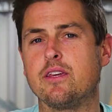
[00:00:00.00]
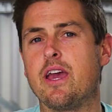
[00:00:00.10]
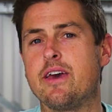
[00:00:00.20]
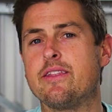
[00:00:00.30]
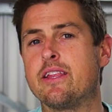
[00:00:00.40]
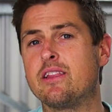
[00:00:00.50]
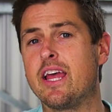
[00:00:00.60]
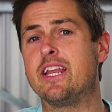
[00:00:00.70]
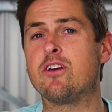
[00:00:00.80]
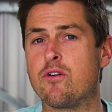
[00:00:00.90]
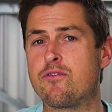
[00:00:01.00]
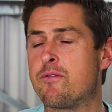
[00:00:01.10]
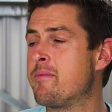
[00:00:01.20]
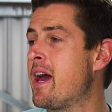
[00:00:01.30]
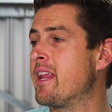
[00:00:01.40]
Yeah, and then leading on
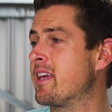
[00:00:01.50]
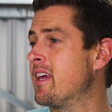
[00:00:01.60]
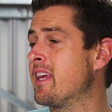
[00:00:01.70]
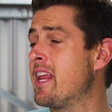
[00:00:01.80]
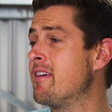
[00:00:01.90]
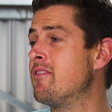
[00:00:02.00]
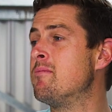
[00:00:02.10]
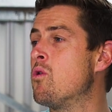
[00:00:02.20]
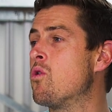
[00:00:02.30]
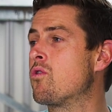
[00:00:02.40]
from that, it can get even more